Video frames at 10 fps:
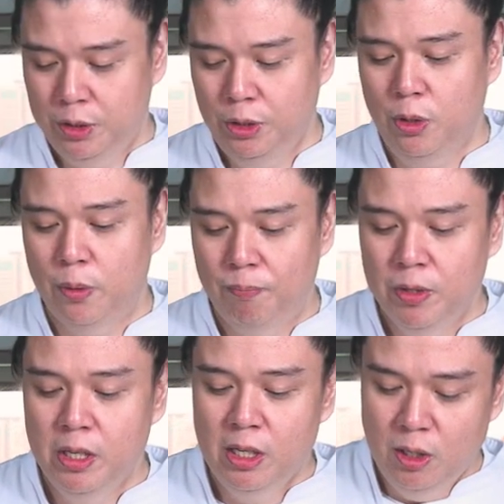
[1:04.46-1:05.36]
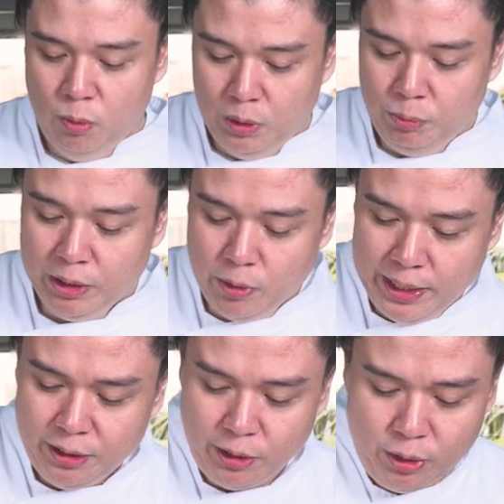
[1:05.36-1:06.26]
So, what we're
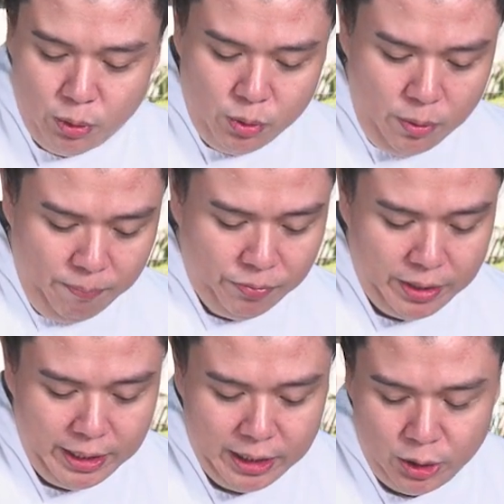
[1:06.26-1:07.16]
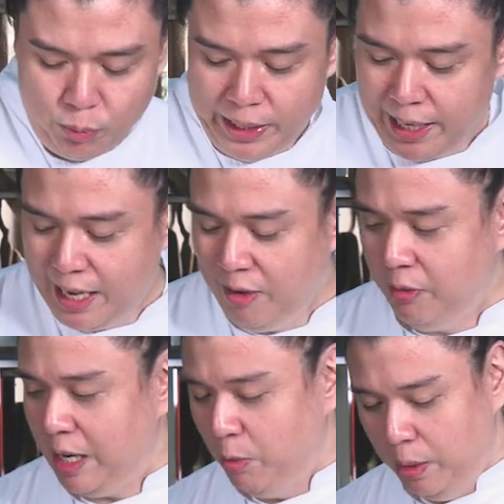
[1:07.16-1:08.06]
going to do is we have
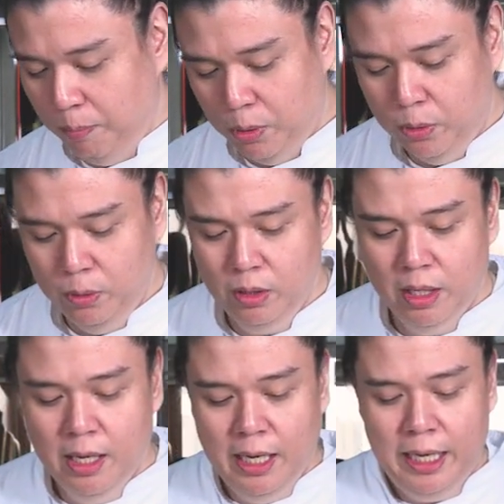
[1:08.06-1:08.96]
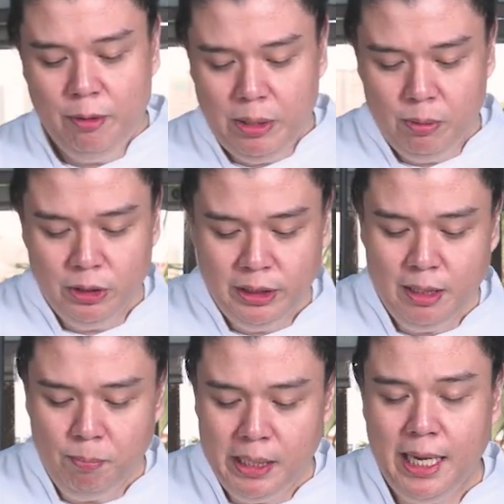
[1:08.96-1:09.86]
our bowl and we will
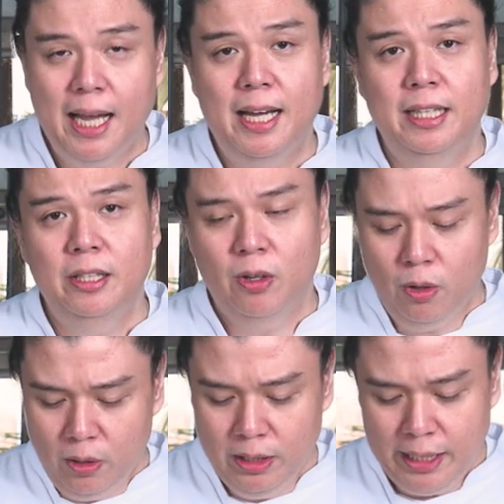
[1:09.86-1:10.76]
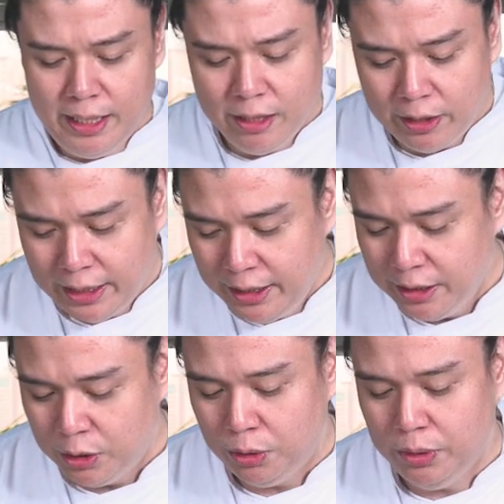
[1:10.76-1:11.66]
simply add all the
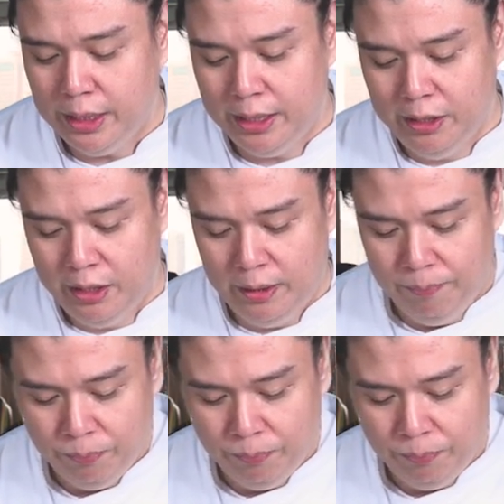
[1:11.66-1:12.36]
ingredients together.